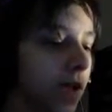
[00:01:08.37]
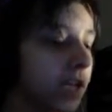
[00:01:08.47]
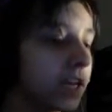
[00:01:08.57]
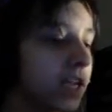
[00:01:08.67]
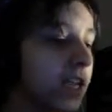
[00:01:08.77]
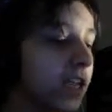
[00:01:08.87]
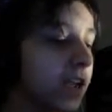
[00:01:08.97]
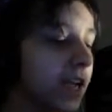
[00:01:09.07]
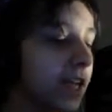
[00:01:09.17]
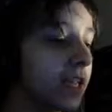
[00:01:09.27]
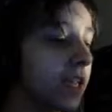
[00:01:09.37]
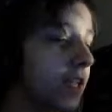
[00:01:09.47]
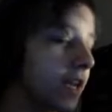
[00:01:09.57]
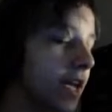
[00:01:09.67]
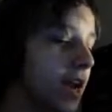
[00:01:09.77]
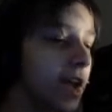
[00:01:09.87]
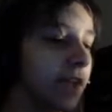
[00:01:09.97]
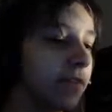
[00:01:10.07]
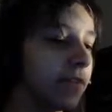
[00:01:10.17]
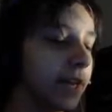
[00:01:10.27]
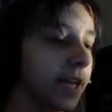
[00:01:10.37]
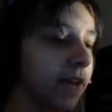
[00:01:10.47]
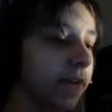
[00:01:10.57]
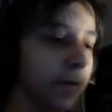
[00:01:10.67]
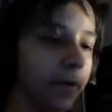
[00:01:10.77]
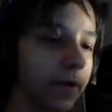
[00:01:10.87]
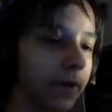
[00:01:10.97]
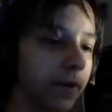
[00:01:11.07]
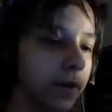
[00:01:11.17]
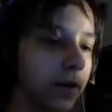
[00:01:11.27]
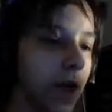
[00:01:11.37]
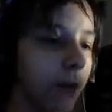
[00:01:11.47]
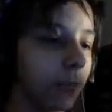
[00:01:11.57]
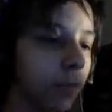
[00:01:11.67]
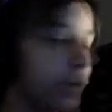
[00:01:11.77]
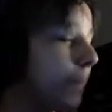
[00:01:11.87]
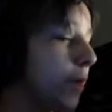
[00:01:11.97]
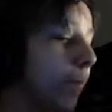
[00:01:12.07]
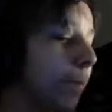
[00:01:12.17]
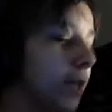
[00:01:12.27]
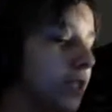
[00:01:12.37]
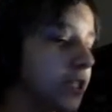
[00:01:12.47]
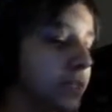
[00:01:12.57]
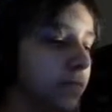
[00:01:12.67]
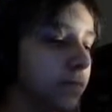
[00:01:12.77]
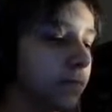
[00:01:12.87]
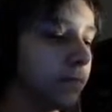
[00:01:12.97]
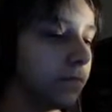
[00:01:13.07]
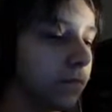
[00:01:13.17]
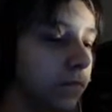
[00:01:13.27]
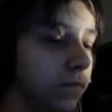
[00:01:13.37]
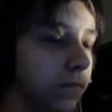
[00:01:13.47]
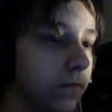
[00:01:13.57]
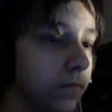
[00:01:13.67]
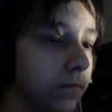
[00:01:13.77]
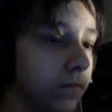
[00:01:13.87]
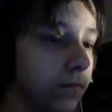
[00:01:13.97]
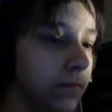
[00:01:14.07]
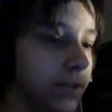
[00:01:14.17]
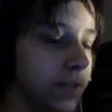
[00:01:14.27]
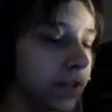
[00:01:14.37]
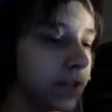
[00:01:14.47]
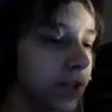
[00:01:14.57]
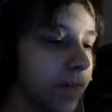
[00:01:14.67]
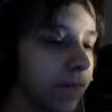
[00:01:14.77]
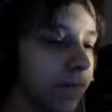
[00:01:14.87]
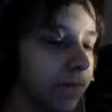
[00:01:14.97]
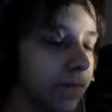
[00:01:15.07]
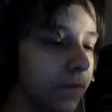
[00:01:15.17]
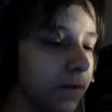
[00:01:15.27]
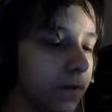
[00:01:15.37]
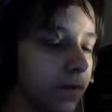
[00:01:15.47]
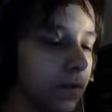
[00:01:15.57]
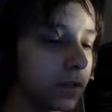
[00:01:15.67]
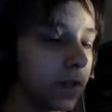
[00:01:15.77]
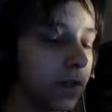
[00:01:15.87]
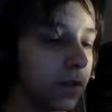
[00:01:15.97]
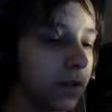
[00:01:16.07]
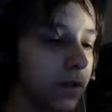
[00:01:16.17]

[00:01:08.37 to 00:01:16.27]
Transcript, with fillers: I got a key. I got a key, and I got a knife, and I got a phone. I will whoop your butt. Is it on top? What the hell?